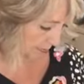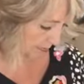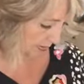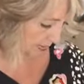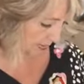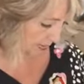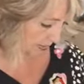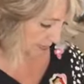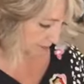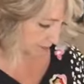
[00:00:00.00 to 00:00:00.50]

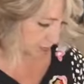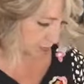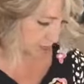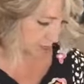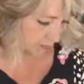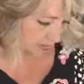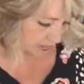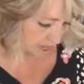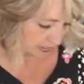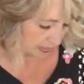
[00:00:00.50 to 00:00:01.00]
probably end up
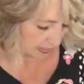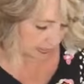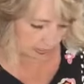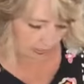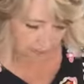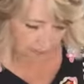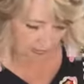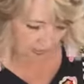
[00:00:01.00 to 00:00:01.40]
trimming it